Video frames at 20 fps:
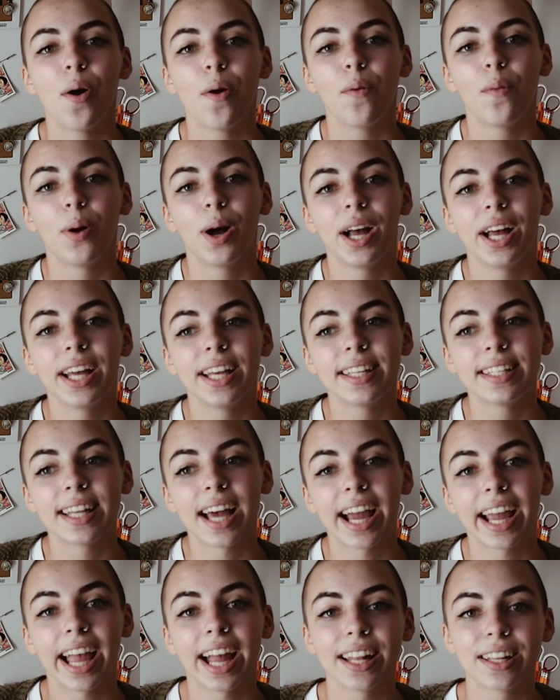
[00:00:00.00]
was
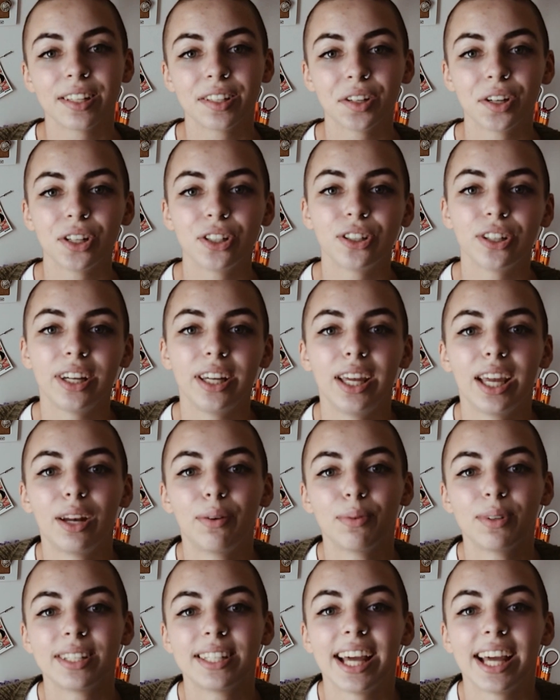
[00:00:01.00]
I had surgery and was